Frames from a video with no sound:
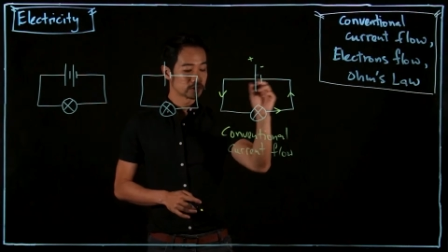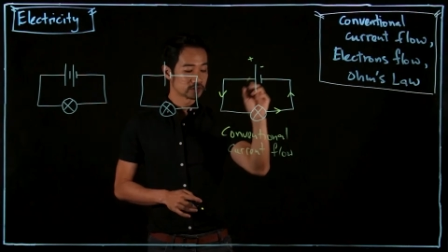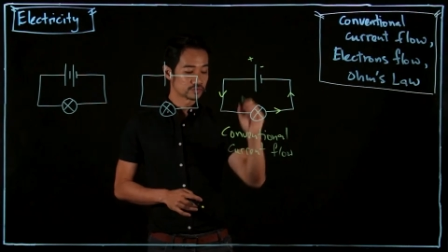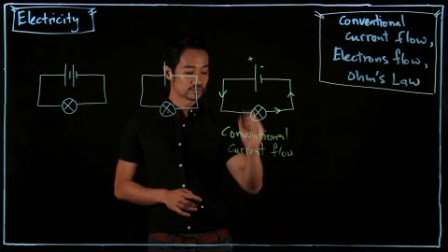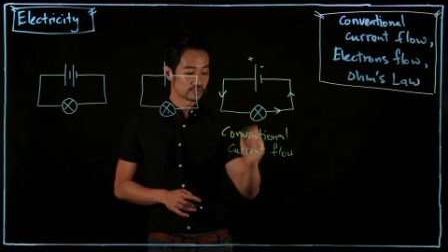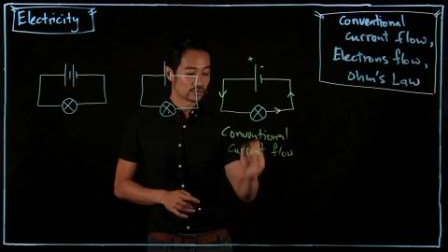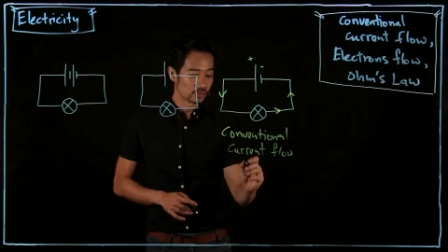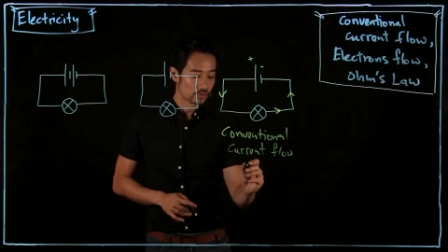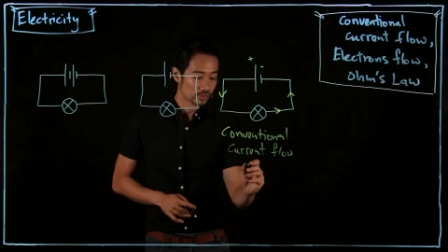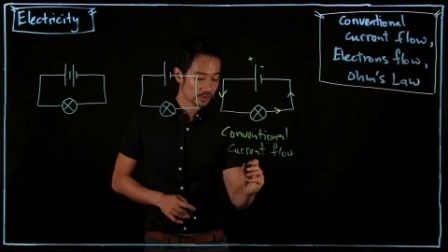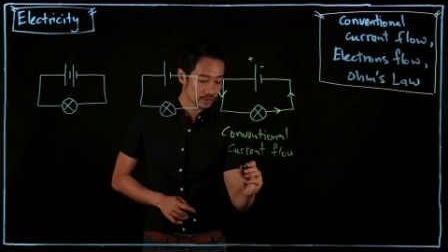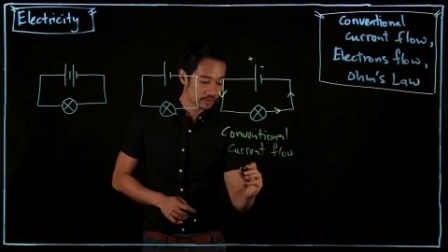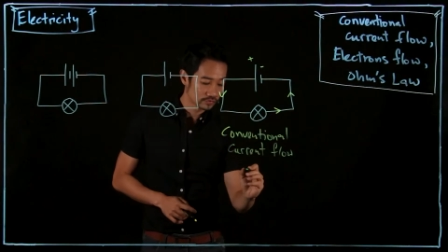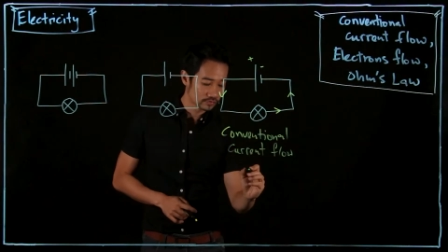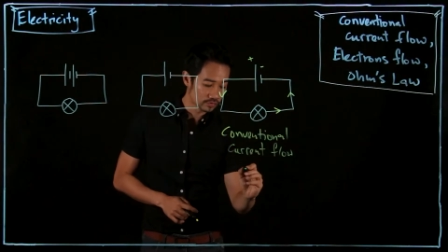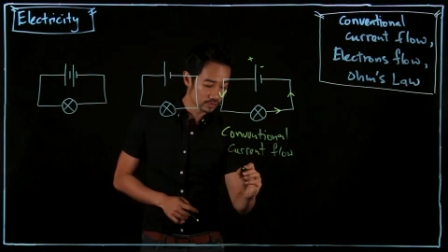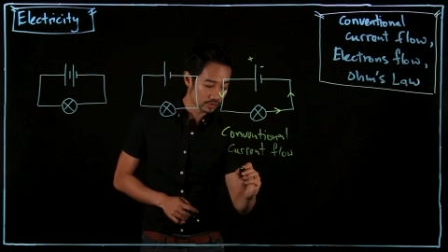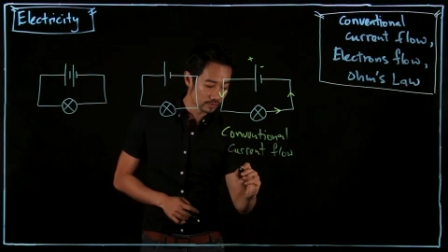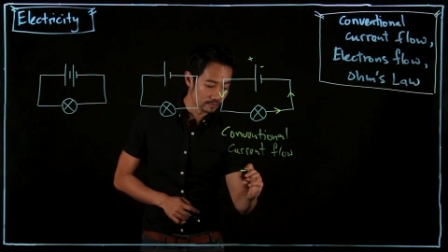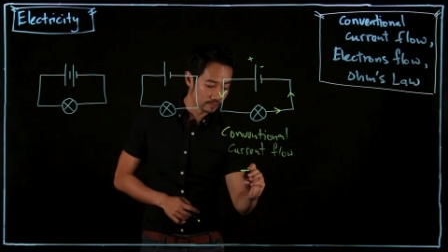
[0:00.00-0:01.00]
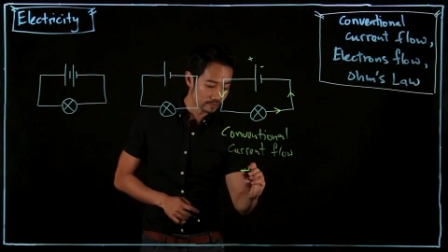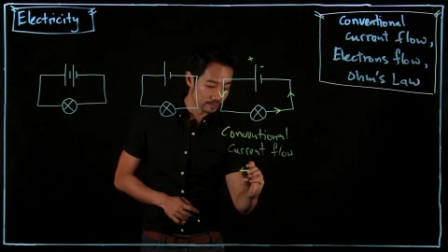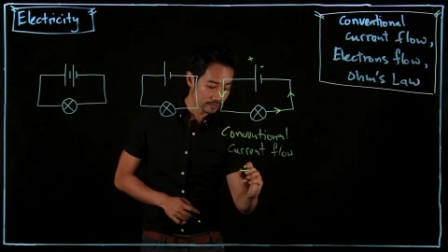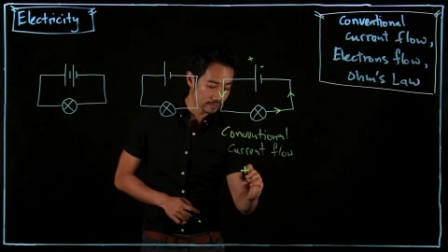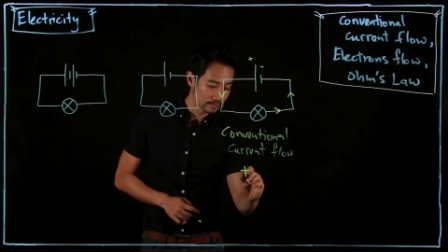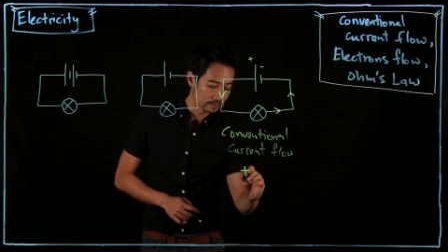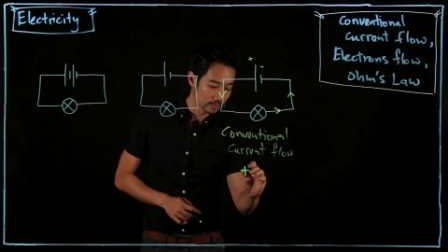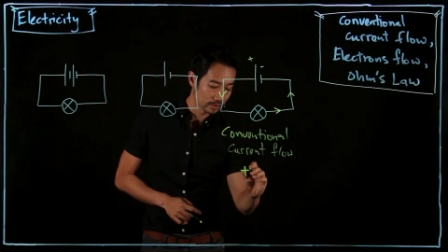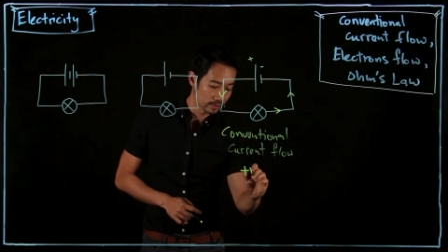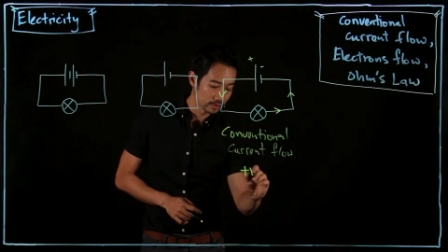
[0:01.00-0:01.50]
is flowing from
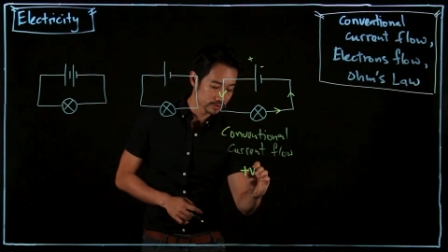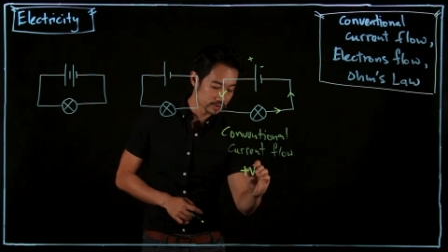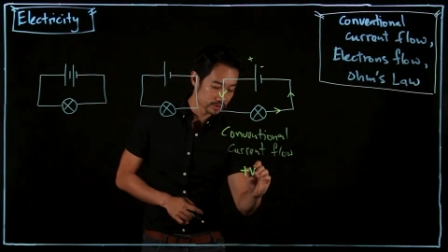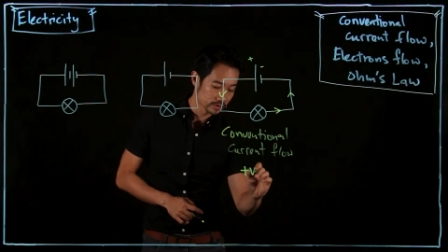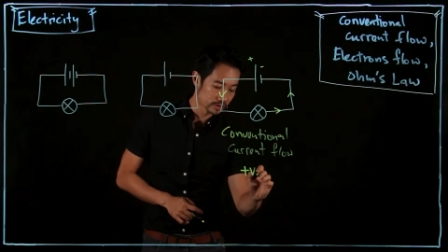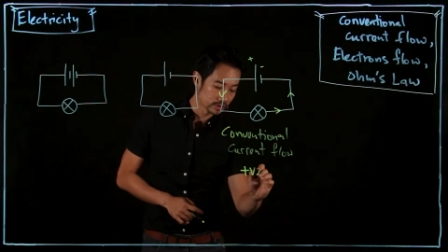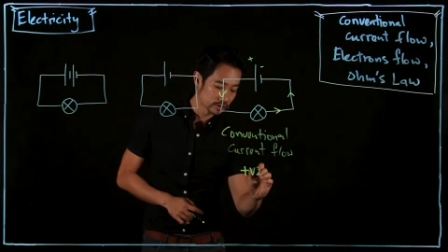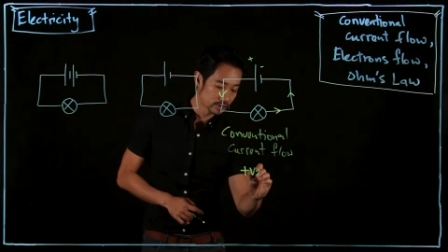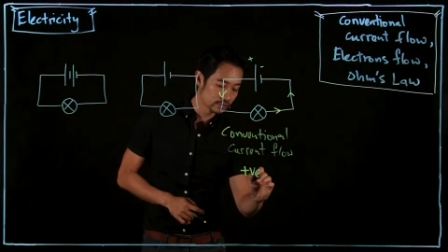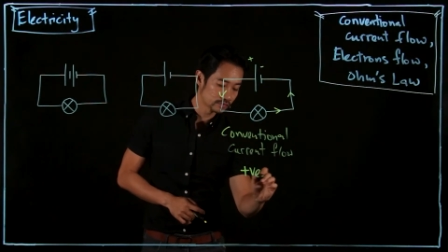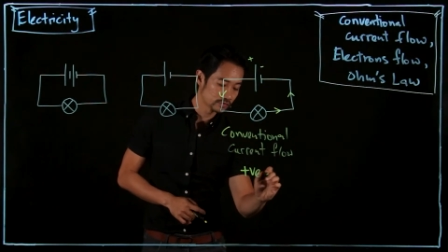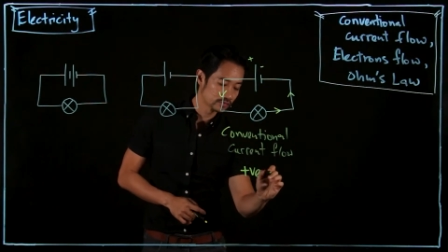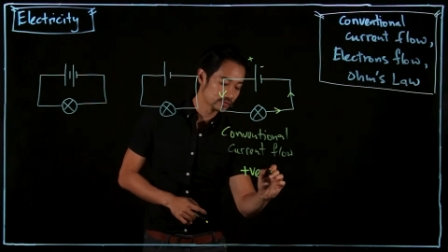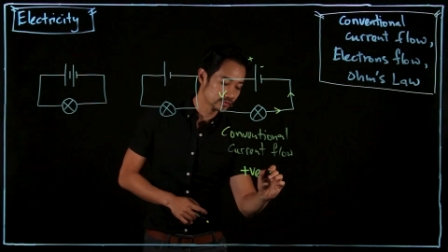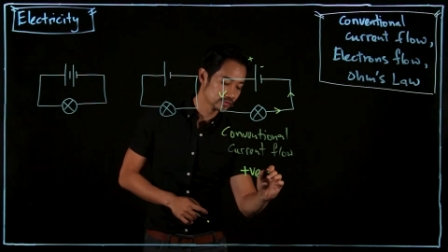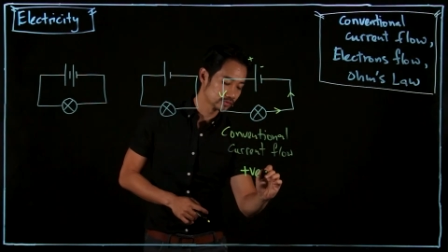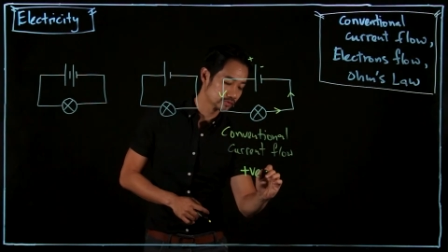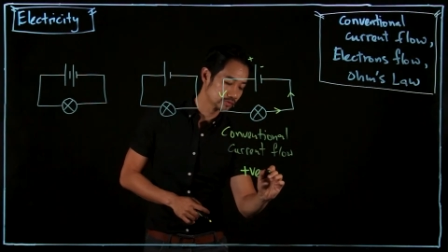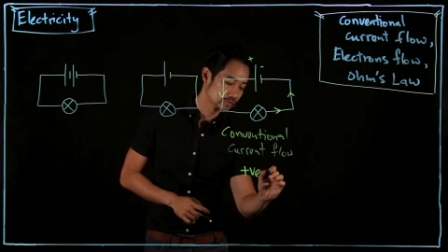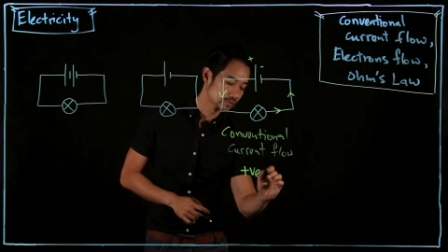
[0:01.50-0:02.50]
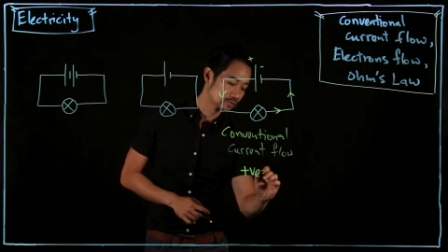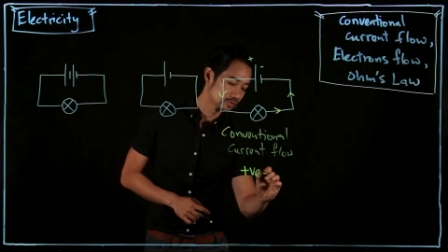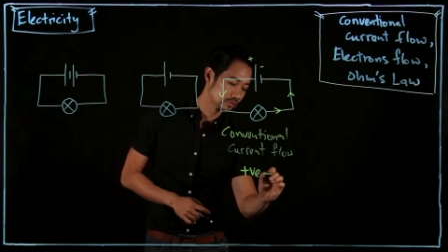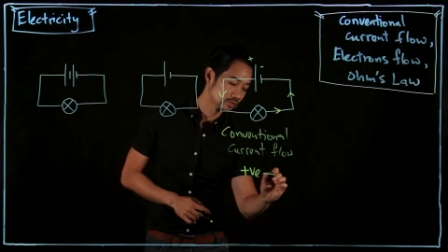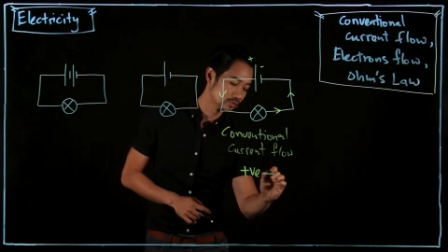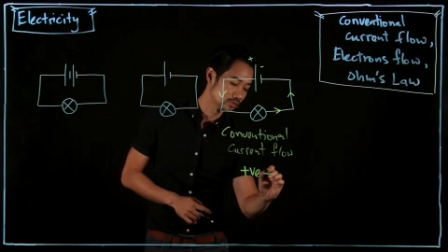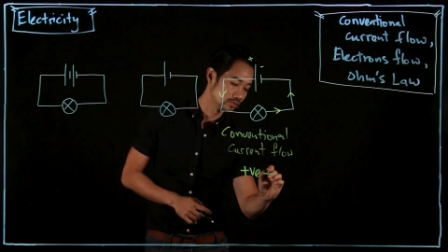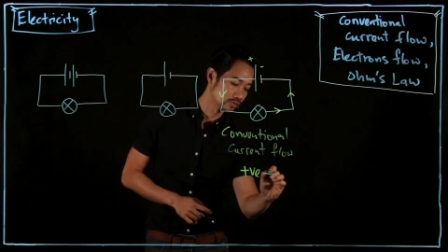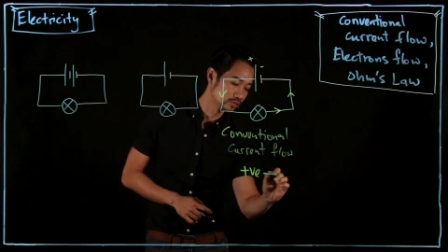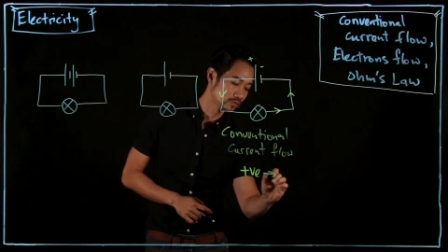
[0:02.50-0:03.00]
positive
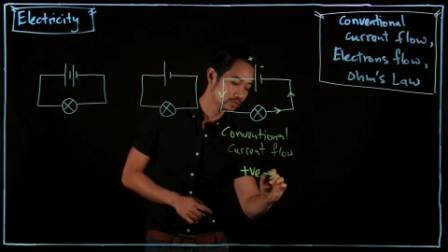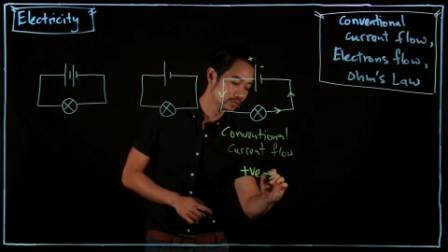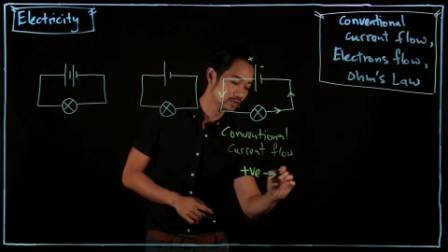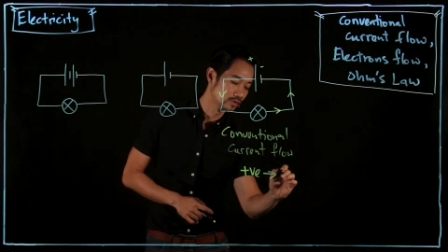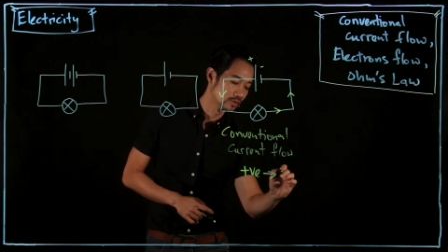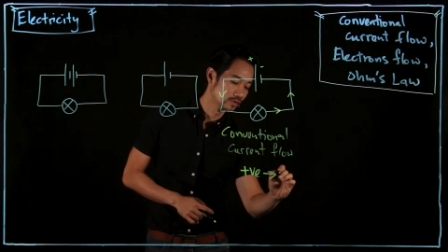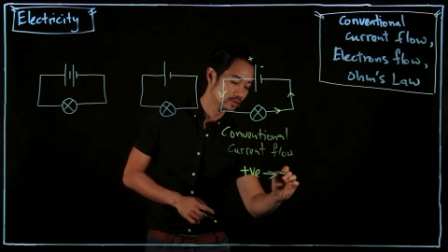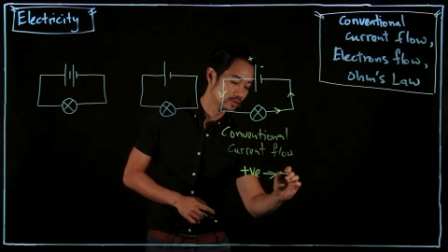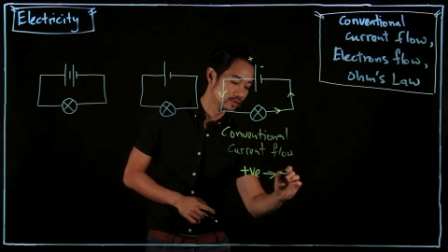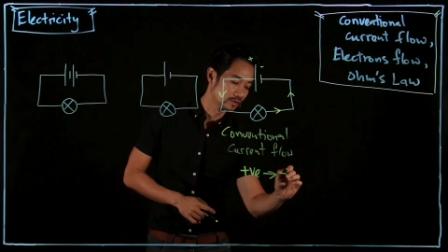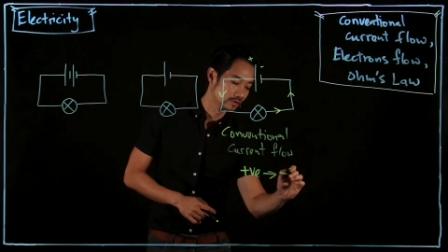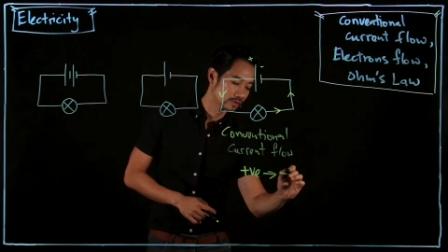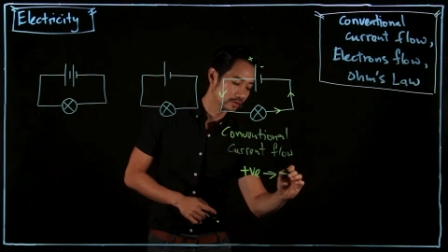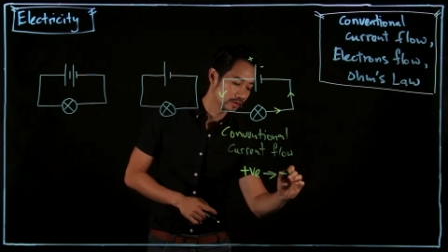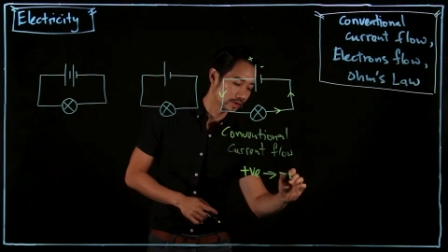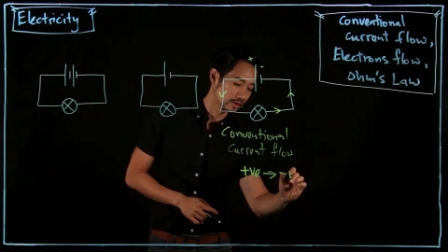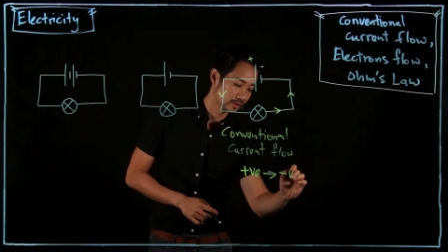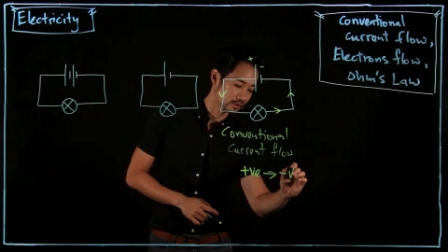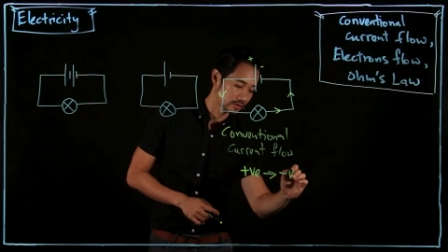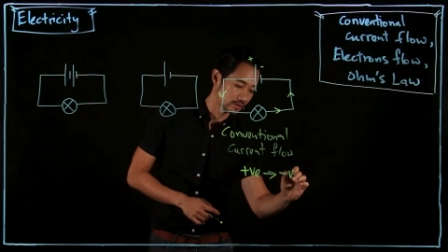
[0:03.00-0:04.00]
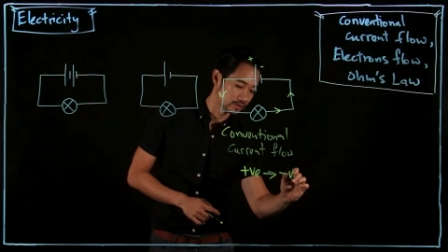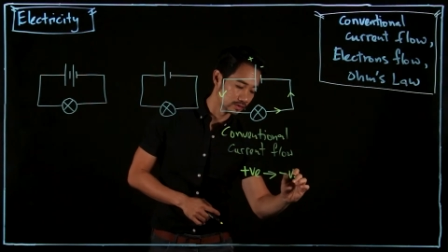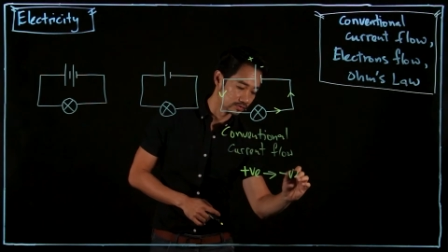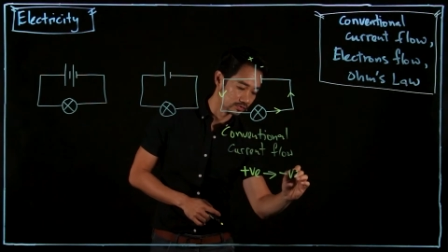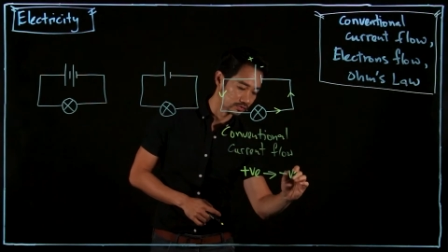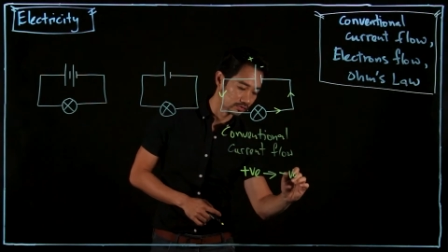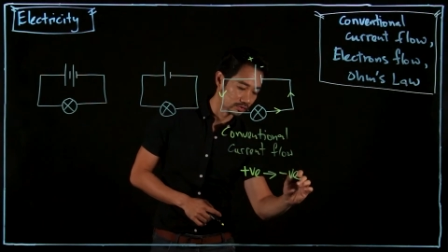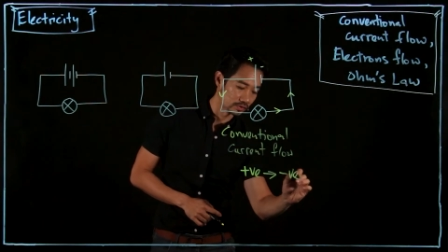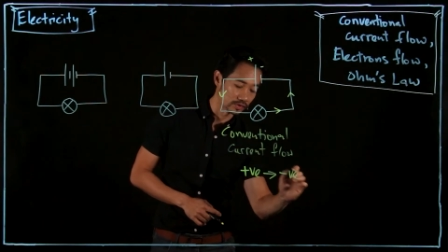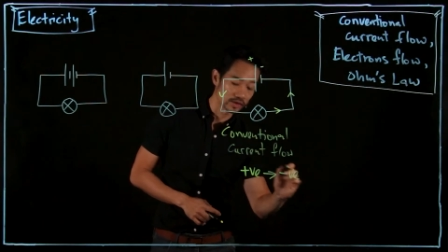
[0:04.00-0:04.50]
to negative,
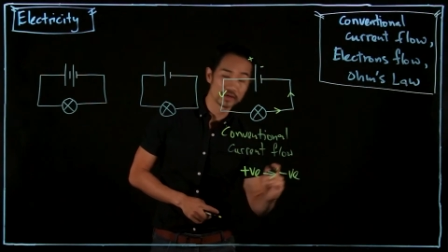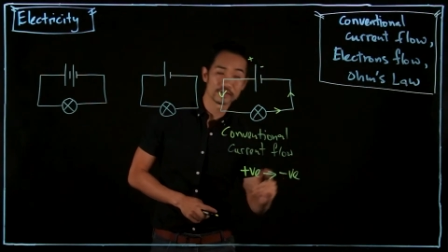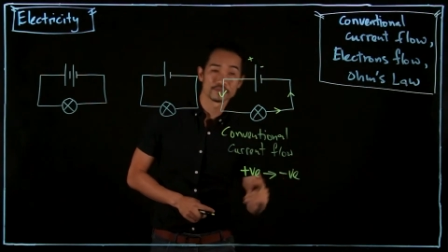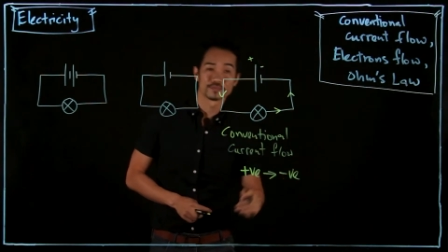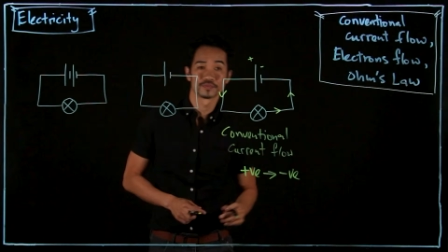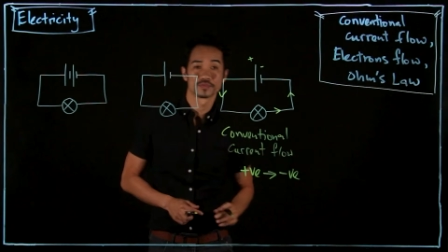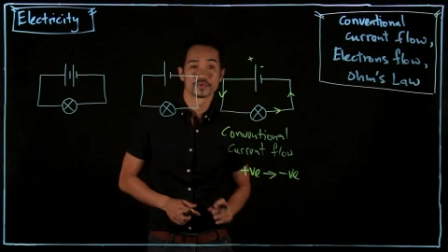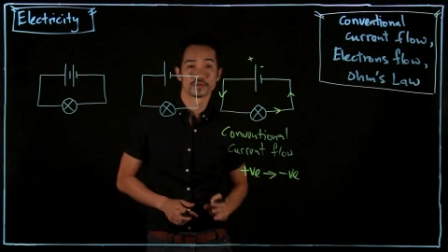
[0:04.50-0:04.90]
all right?